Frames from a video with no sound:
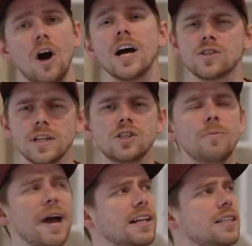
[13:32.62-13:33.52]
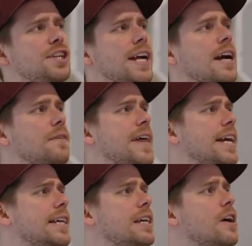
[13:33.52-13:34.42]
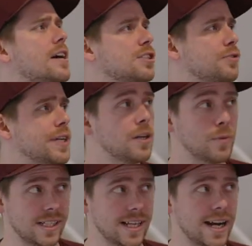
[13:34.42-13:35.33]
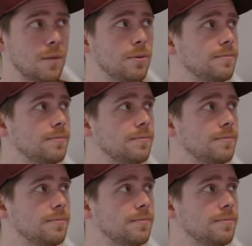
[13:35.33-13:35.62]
All right, so let's go back and let's check out that kiosk screen that we set up.